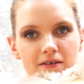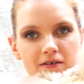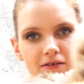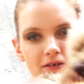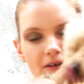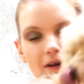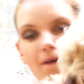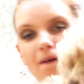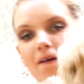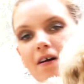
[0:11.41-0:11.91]

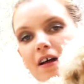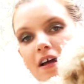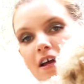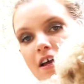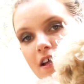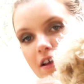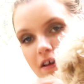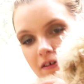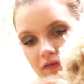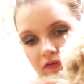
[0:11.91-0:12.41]
control?
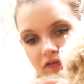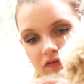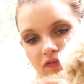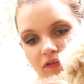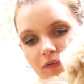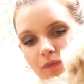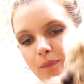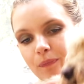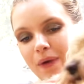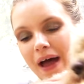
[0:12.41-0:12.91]

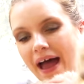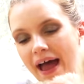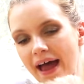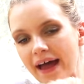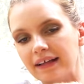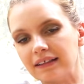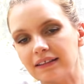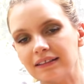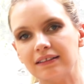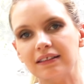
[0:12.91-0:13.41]

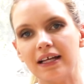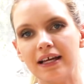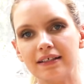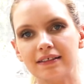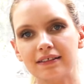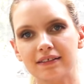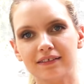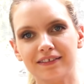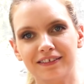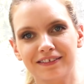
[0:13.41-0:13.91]
Bear,
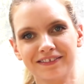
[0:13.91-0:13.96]
sit.